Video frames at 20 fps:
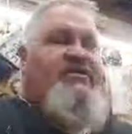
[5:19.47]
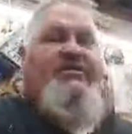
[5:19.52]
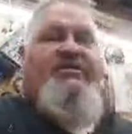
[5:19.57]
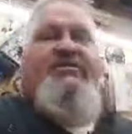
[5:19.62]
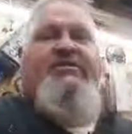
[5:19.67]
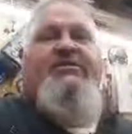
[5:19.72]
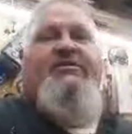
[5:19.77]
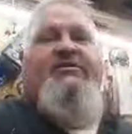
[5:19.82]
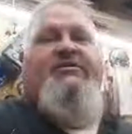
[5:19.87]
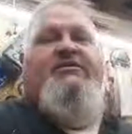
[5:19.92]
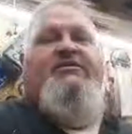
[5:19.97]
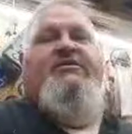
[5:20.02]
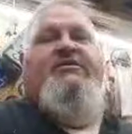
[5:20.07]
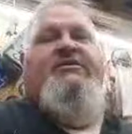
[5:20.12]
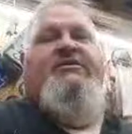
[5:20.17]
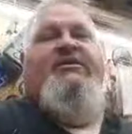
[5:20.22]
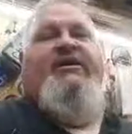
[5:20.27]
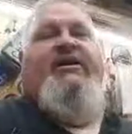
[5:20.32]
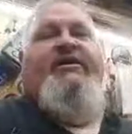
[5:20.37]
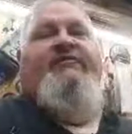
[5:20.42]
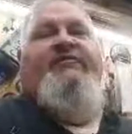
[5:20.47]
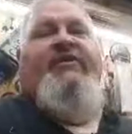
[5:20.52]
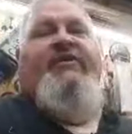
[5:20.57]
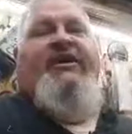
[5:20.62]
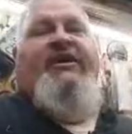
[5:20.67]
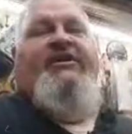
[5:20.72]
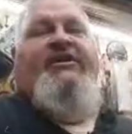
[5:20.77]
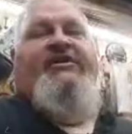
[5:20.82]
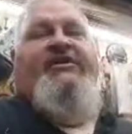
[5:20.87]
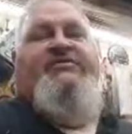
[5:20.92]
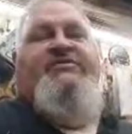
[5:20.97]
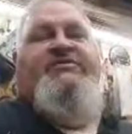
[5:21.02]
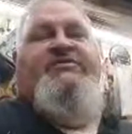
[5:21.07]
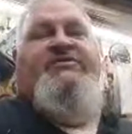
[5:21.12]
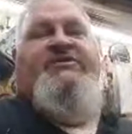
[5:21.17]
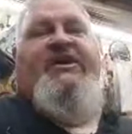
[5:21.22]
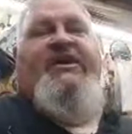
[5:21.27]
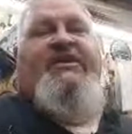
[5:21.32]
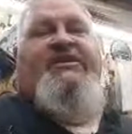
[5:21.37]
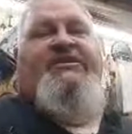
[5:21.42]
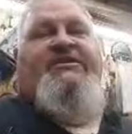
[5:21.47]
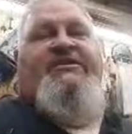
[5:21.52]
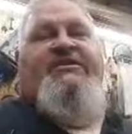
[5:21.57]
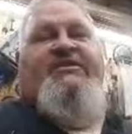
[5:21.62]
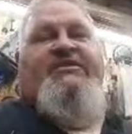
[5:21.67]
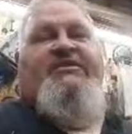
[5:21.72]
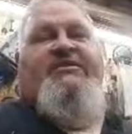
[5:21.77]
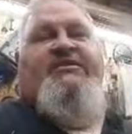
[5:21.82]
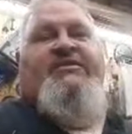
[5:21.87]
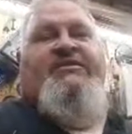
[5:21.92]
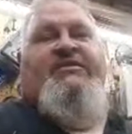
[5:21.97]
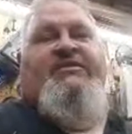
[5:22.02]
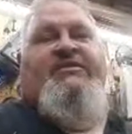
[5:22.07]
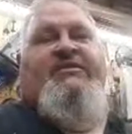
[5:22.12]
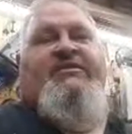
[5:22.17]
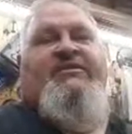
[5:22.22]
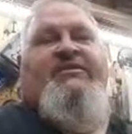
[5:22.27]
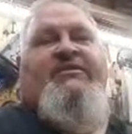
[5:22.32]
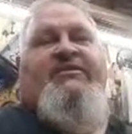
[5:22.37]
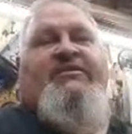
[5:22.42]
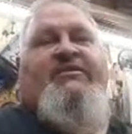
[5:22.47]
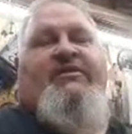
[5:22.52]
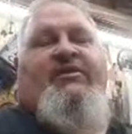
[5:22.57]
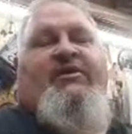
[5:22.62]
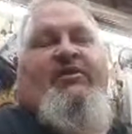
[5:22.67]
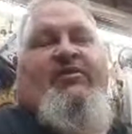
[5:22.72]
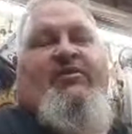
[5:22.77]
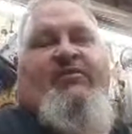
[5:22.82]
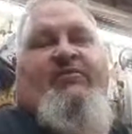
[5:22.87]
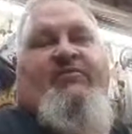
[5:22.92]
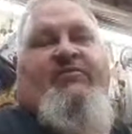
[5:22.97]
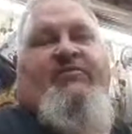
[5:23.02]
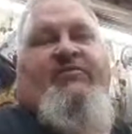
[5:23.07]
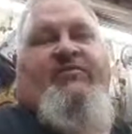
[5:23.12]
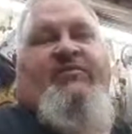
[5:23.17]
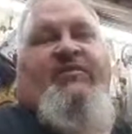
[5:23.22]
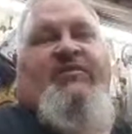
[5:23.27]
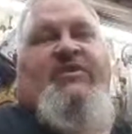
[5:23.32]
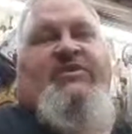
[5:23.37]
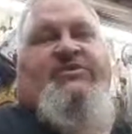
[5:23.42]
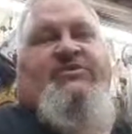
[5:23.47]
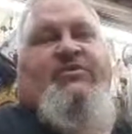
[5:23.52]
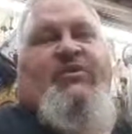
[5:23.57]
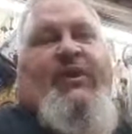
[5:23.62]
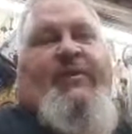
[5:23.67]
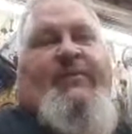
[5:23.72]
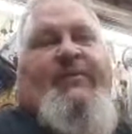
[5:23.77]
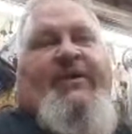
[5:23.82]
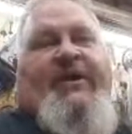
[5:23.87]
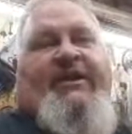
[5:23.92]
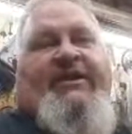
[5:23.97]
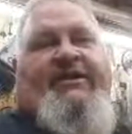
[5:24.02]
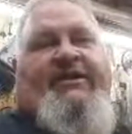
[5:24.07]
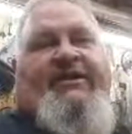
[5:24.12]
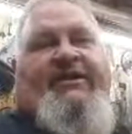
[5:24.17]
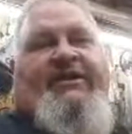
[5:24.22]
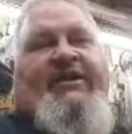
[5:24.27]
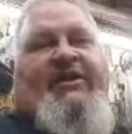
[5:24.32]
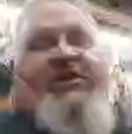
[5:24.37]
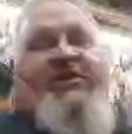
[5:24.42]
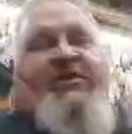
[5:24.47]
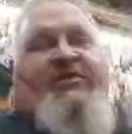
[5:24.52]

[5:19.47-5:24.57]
I have not used that or swapped out the